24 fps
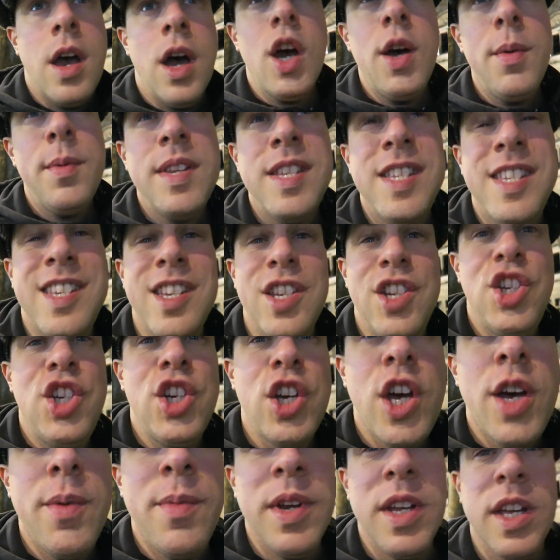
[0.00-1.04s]
Herman Ze
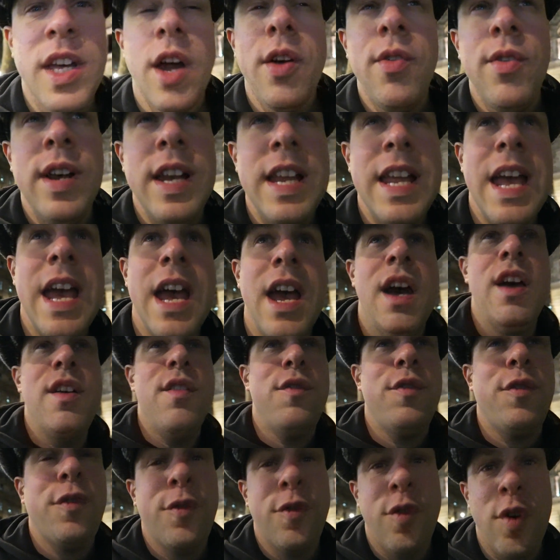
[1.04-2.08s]
German currently
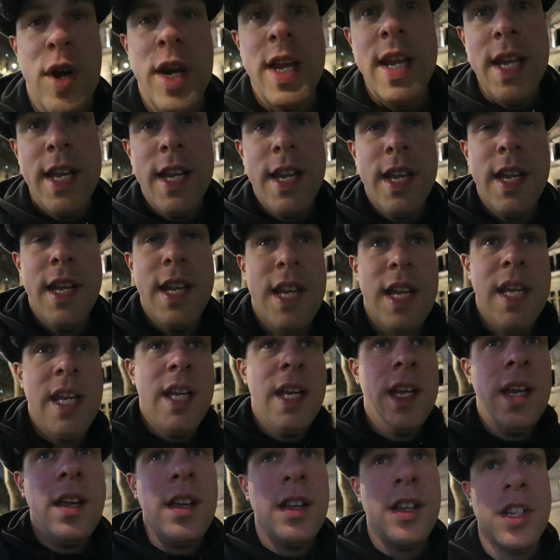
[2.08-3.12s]
have
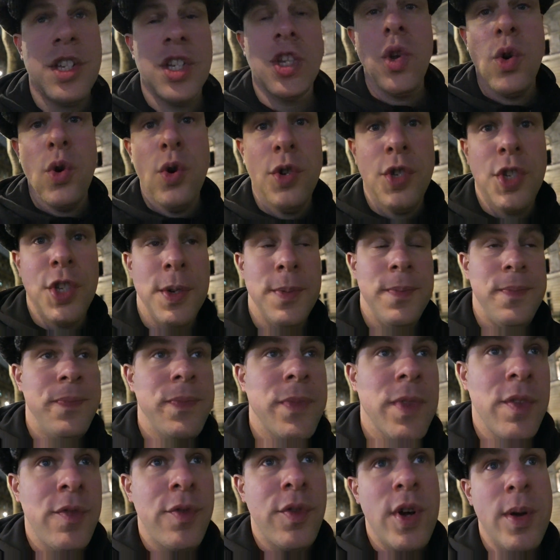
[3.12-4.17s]
three stores,
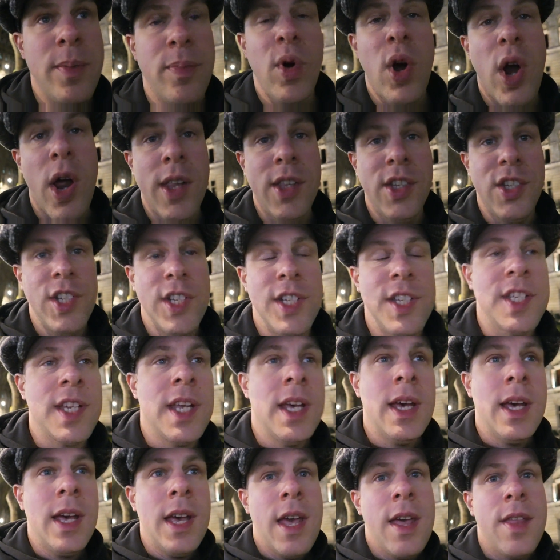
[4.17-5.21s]
three branches.
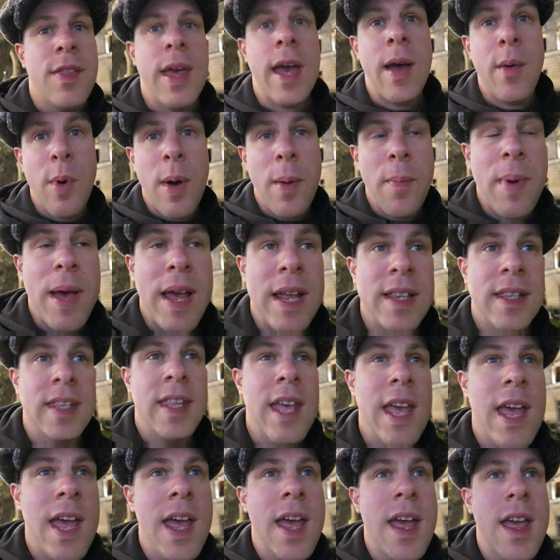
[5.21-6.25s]
That one back
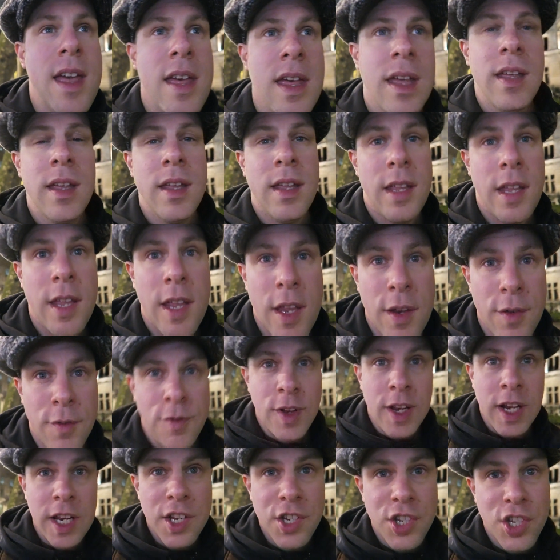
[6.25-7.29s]
there in
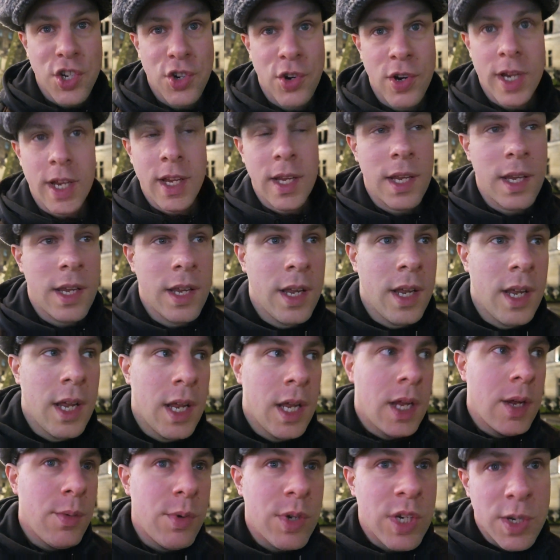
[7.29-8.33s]
Villiers Street,
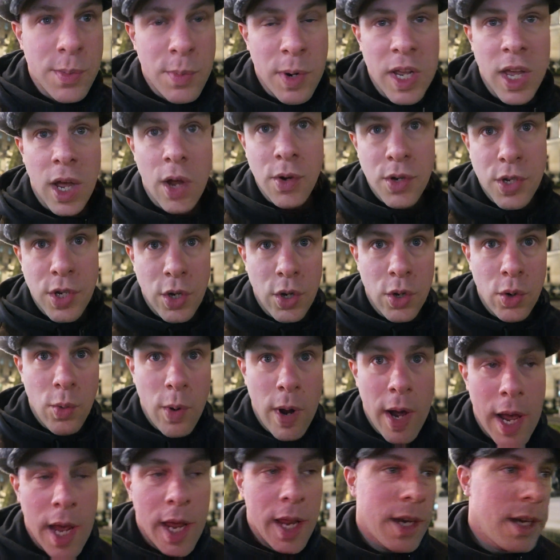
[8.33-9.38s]
which is my go-to
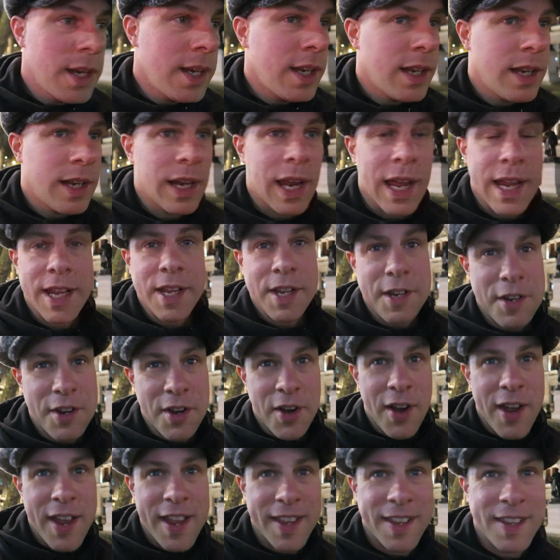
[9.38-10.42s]
one late at
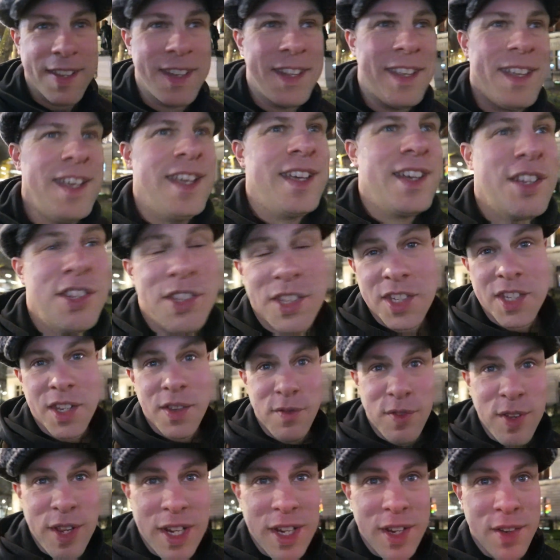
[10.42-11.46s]
night because it's
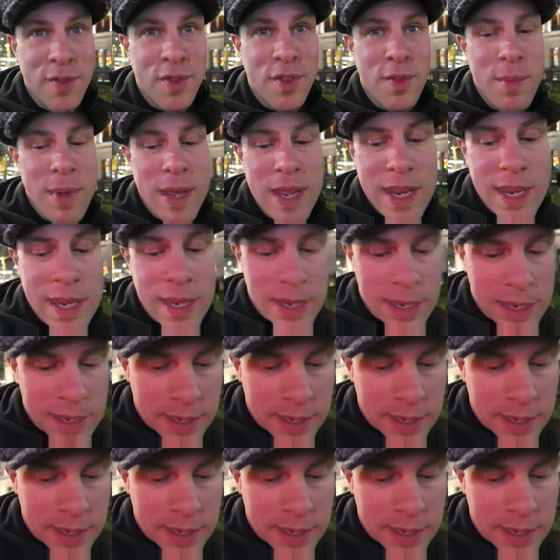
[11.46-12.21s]
convenient for me.